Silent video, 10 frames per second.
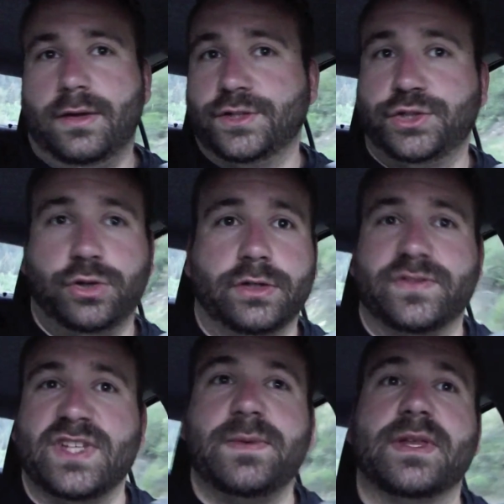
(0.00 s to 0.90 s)
short of
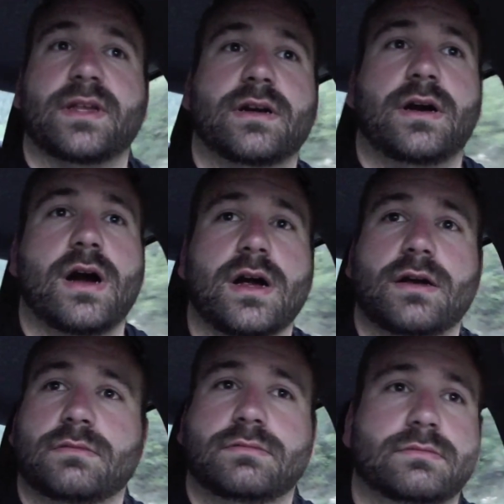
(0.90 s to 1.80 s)
sleeping in the car,
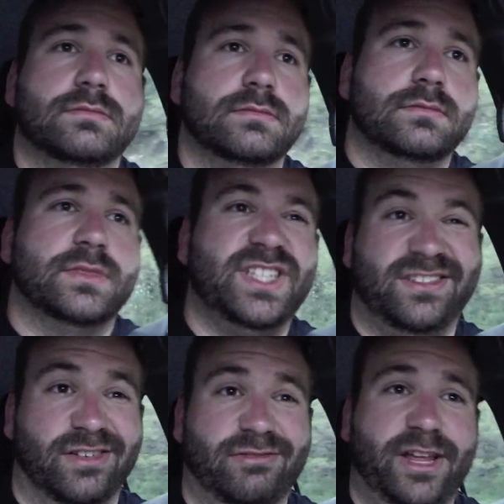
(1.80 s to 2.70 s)
which I
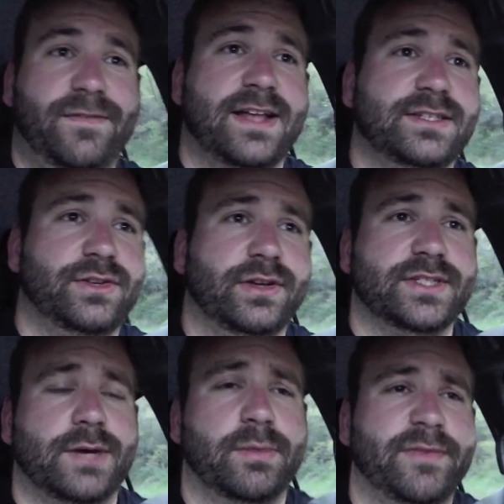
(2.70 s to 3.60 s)
don't really fancy doing because
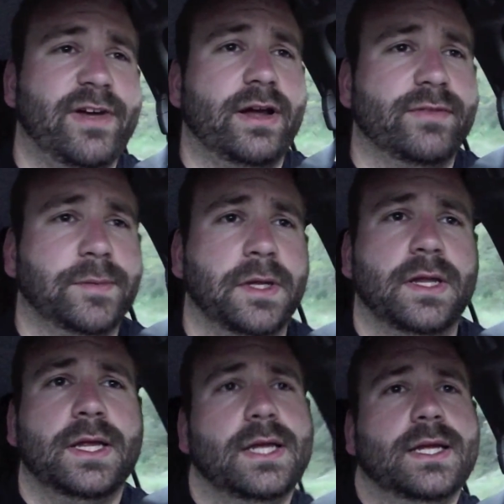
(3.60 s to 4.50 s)
I won't be very comfortable,
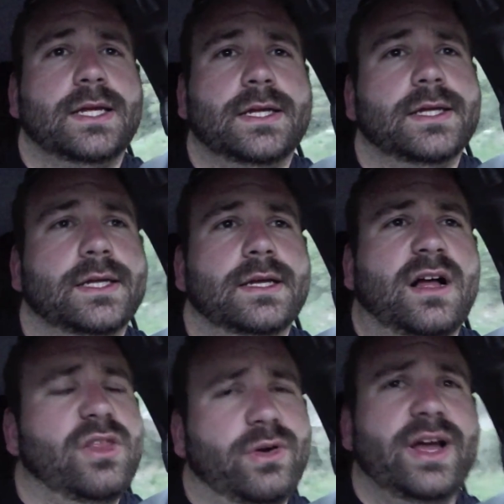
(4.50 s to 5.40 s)

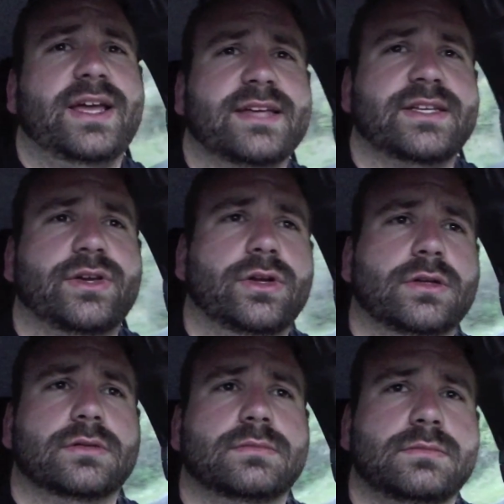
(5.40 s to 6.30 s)
although I guess I could
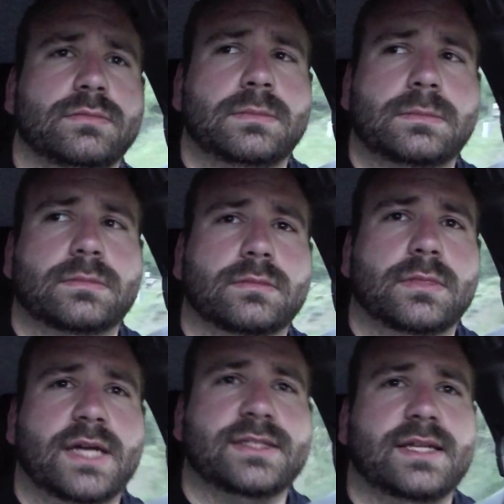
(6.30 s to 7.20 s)

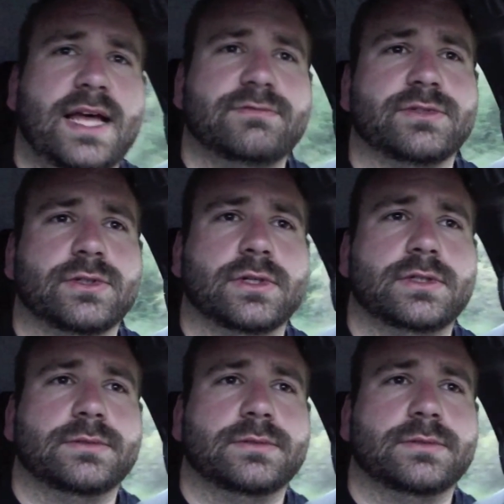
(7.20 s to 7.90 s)
as a last resort.